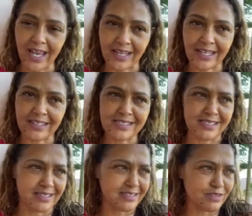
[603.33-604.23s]
Like,
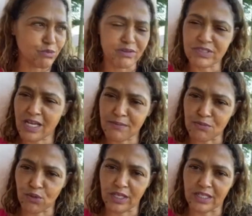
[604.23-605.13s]
listen, it's whatever time in the
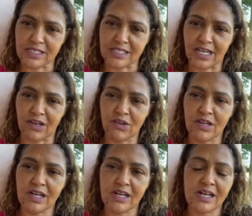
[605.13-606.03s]
morning it is now.
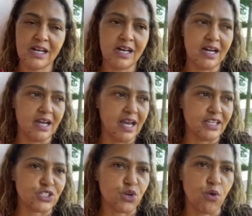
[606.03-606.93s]
And
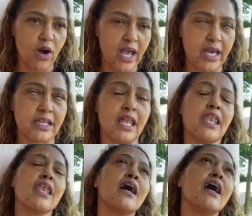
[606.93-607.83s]
it's quiet, and I
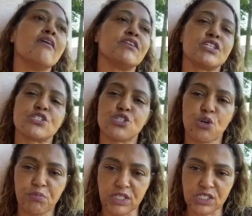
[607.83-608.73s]
love it. It's so
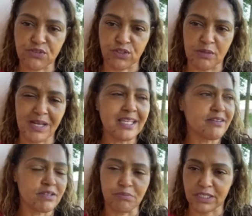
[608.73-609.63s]
peaceful. I mean, I live
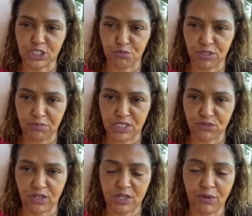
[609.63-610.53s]
in a place that's pretty peaceful
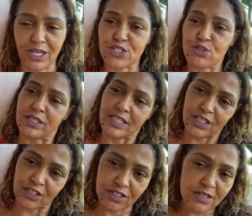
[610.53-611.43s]
anyway, as you can
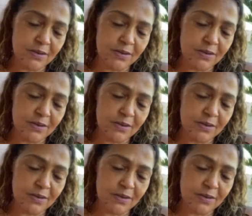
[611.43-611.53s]
hear.